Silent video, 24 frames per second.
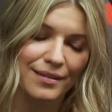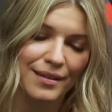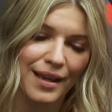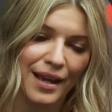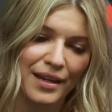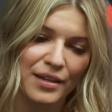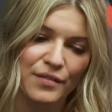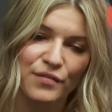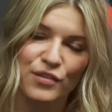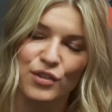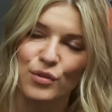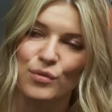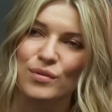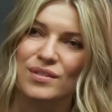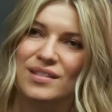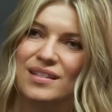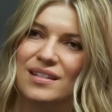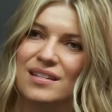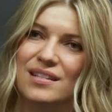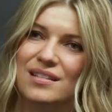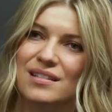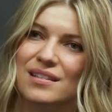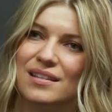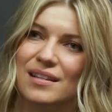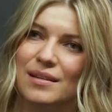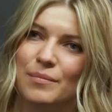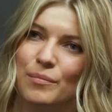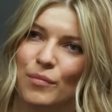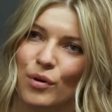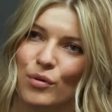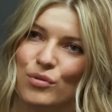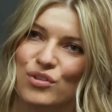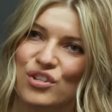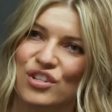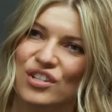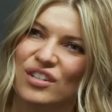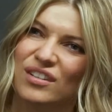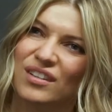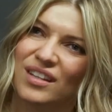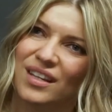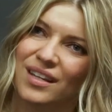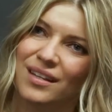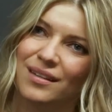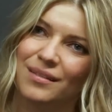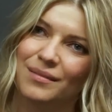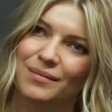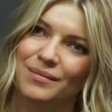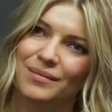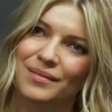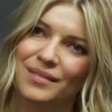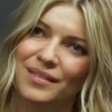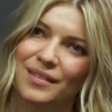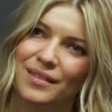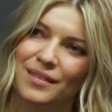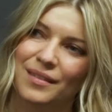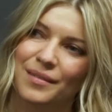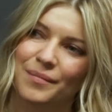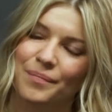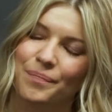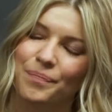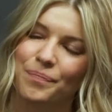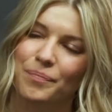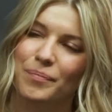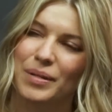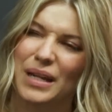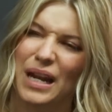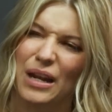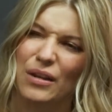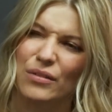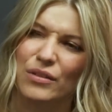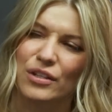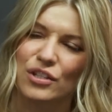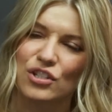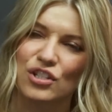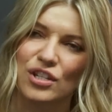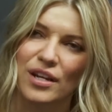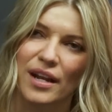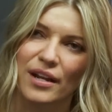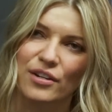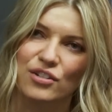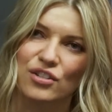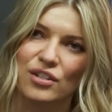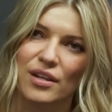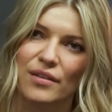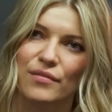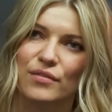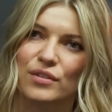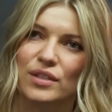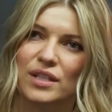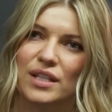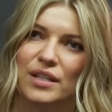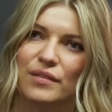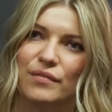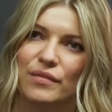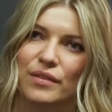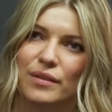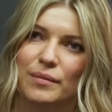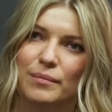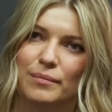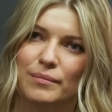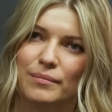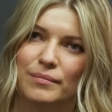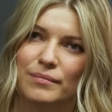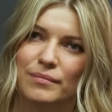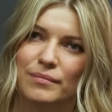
kind of useless emotionally, but I don't think she'd actually ever leave them.